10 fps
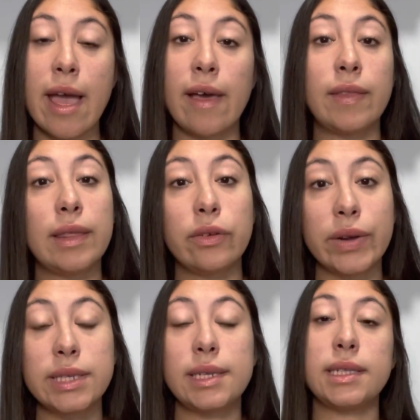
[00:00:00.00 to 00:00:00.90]
and then the
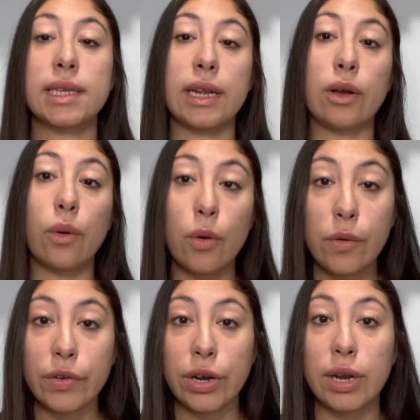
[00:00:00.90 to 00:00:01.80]
residents can go
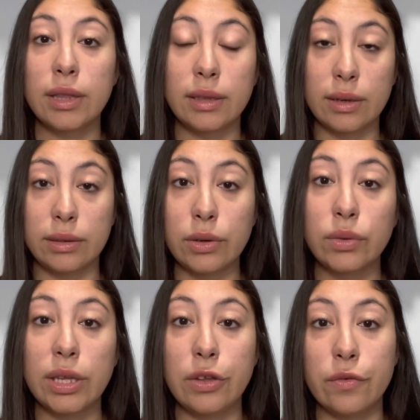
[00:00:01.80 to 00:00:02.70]
over the note
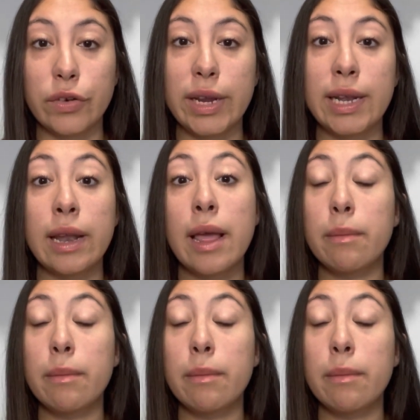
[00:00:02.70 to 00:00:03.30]
that you've written.